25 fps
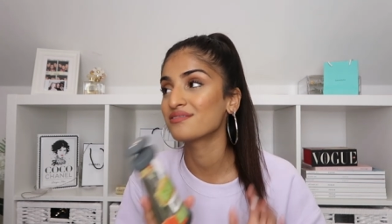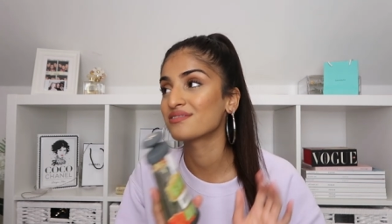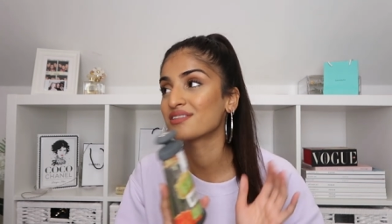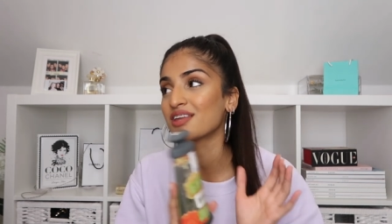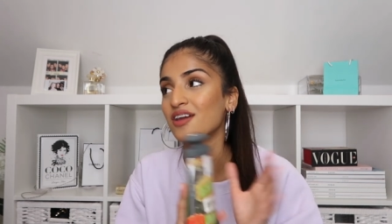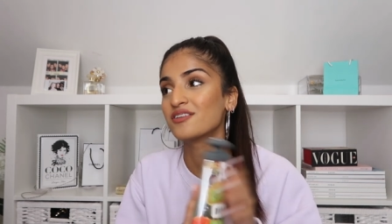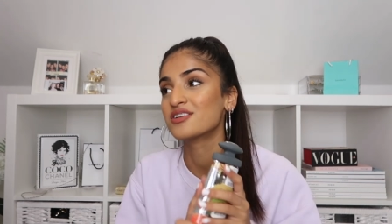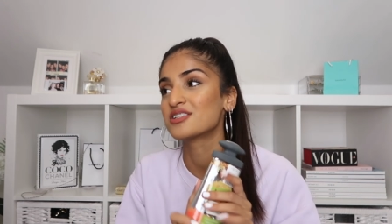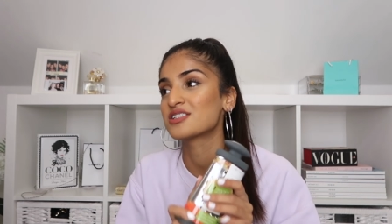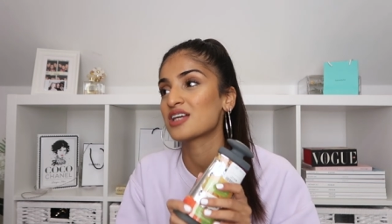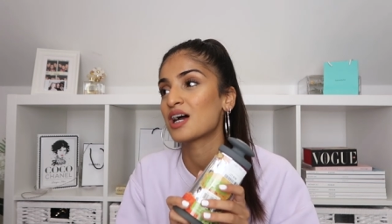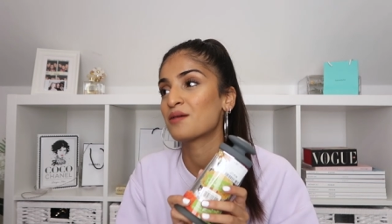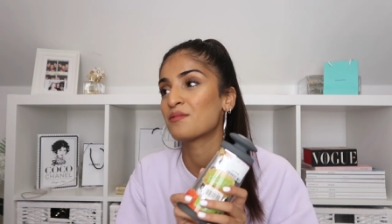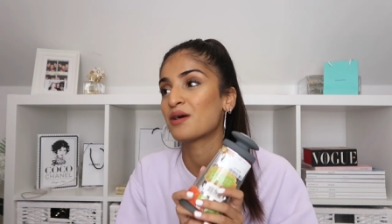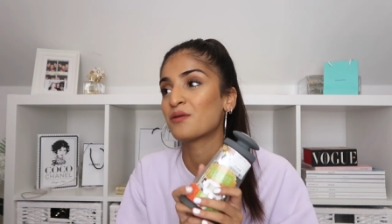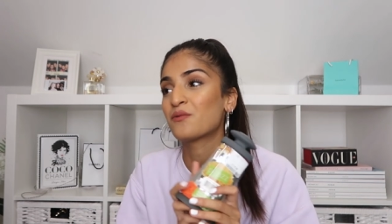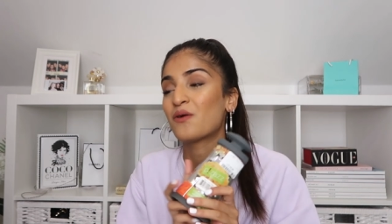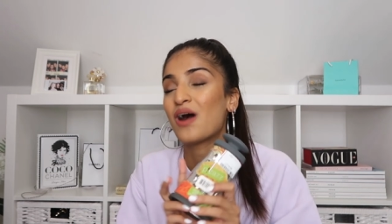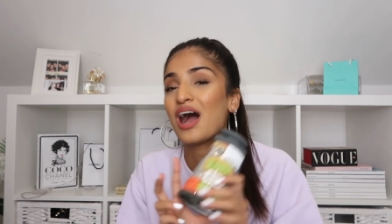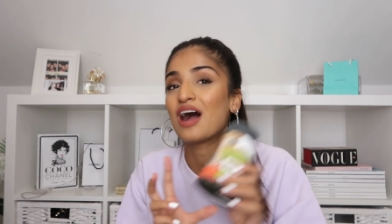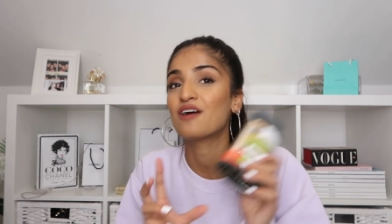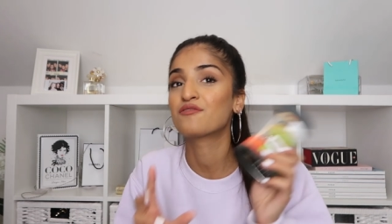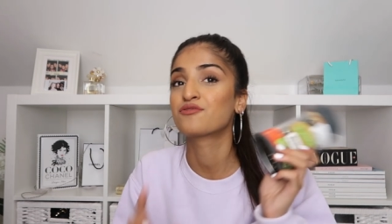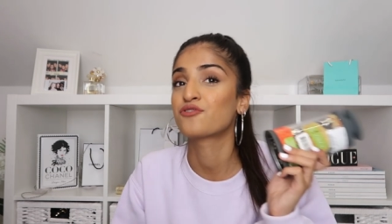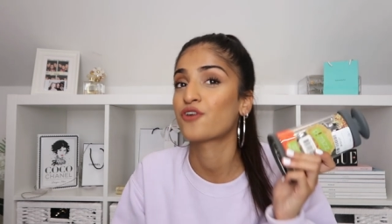The only time I
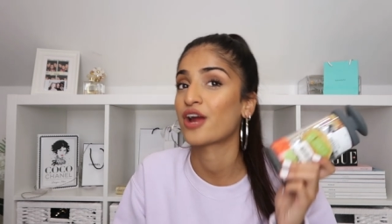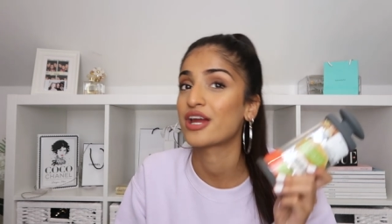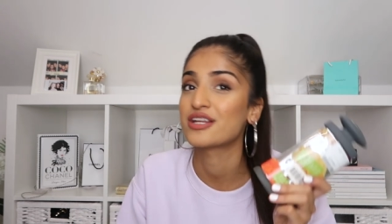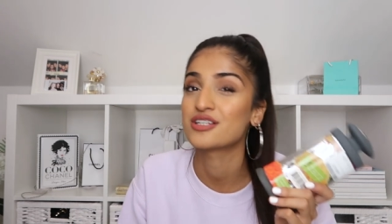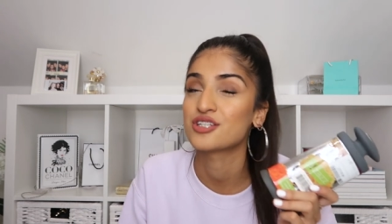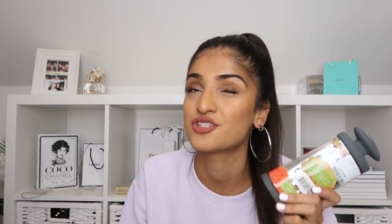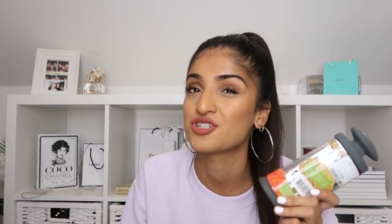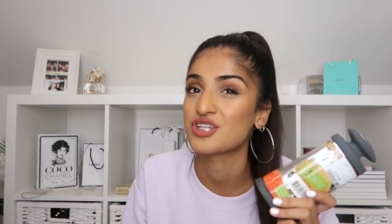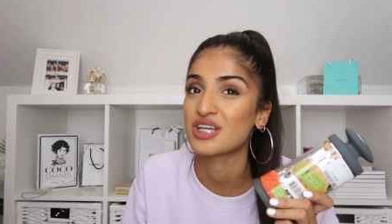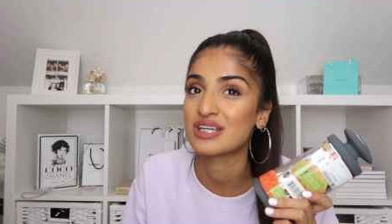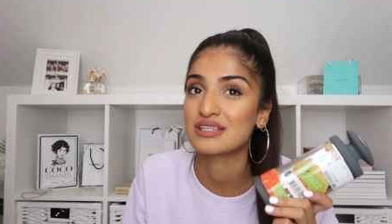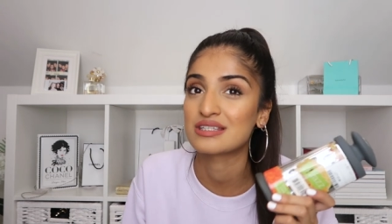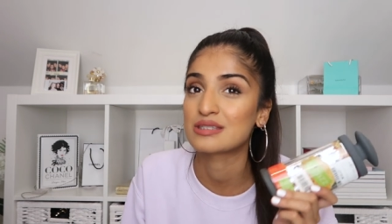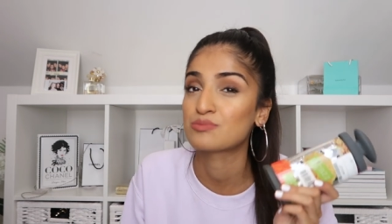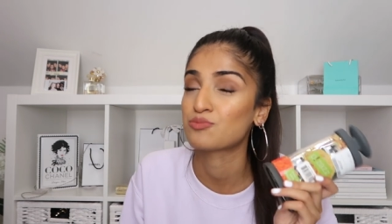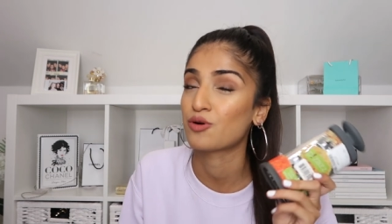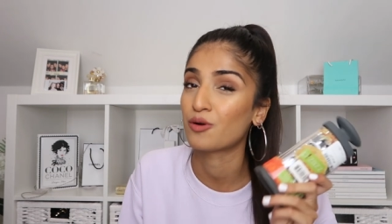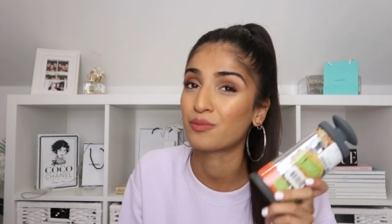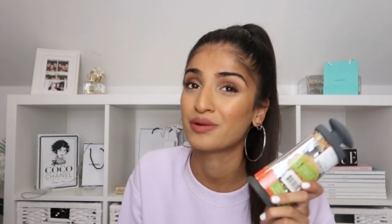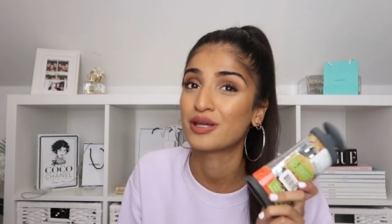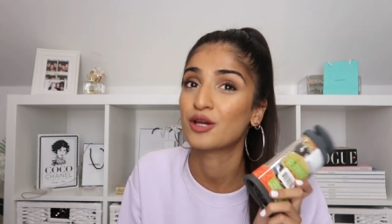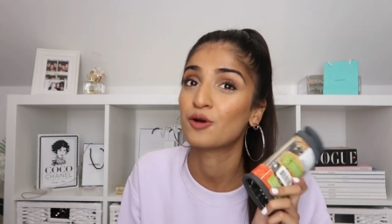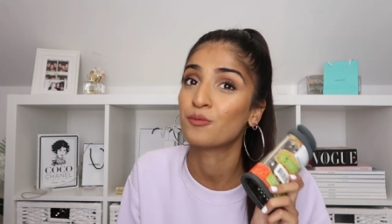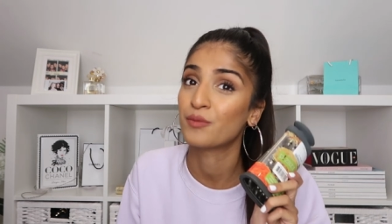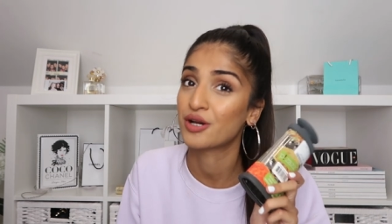will have grated cheese is
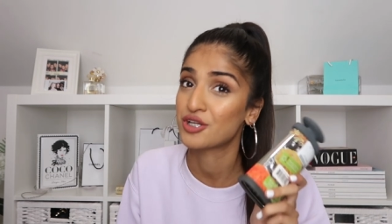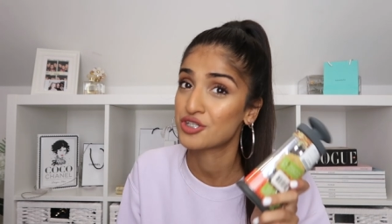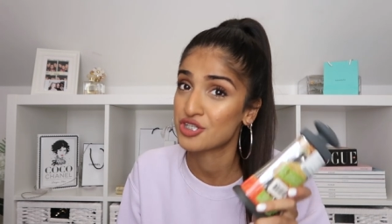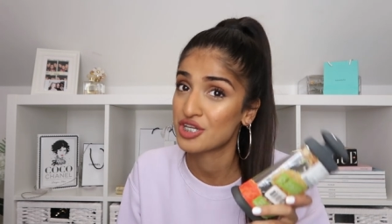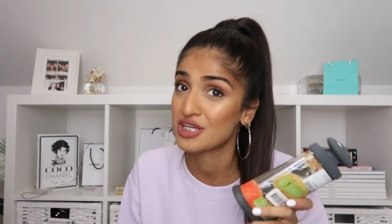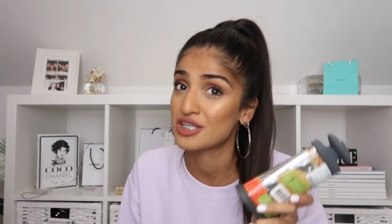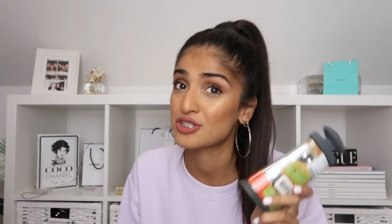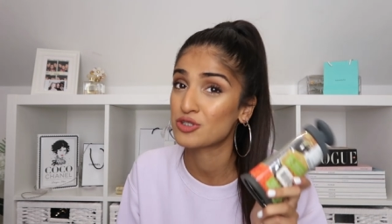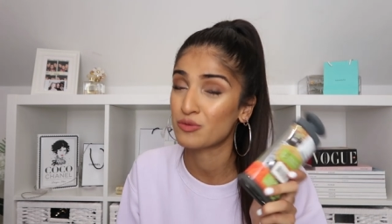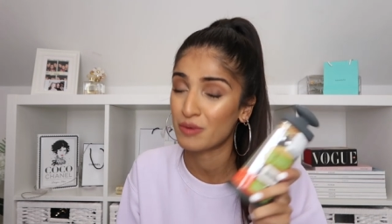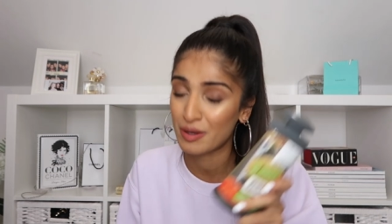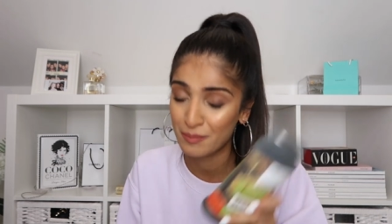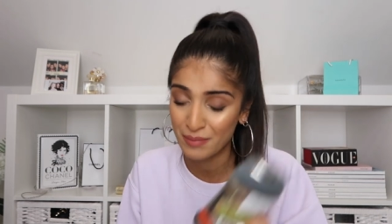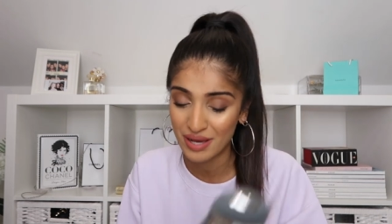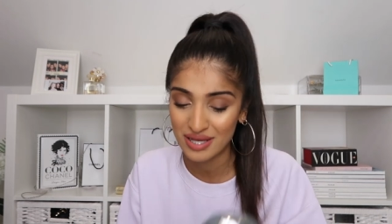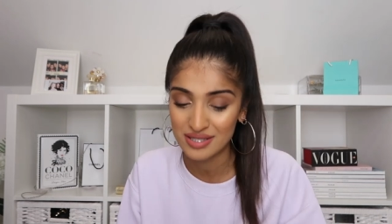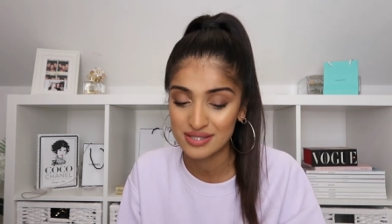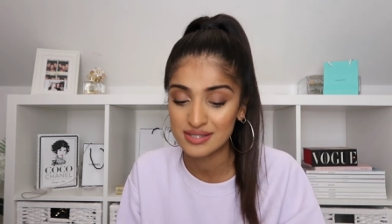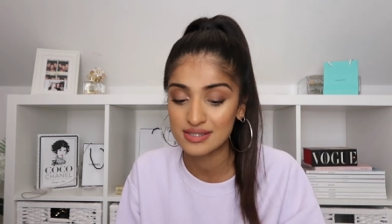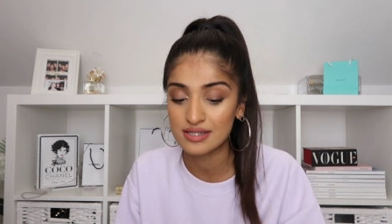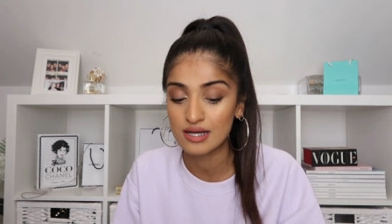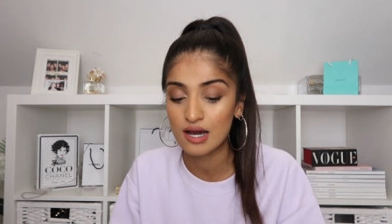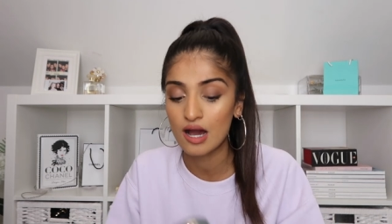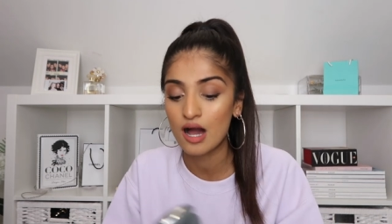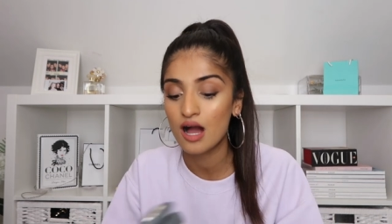probably on my cheese on my
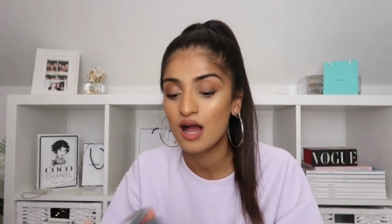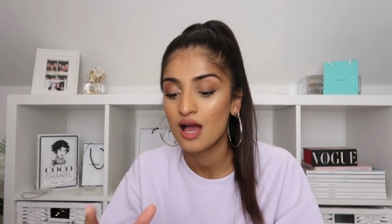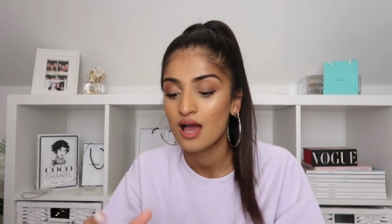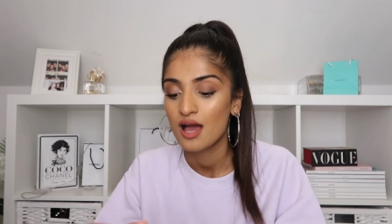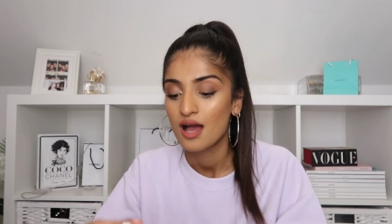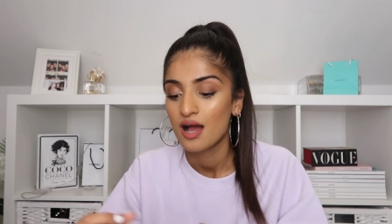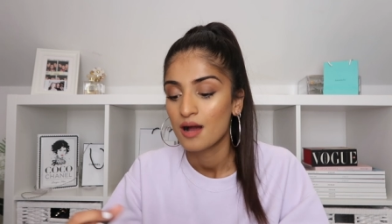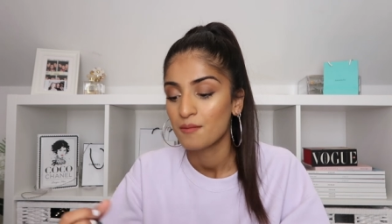pasta,